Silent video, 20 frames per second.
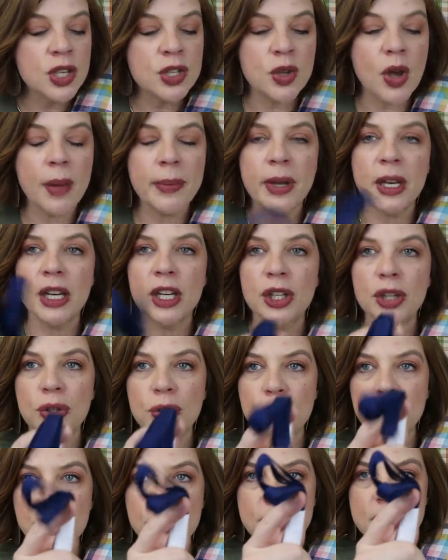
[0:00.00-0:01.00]
So I'm going to
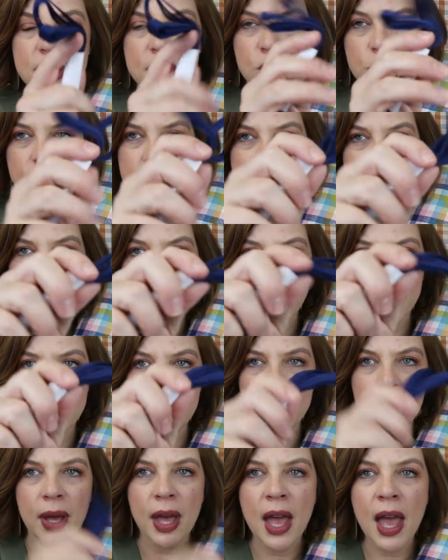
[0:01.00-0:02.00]
use twill
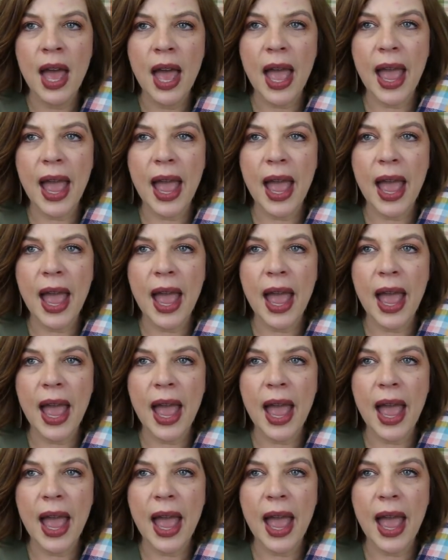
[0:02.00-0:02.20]
tape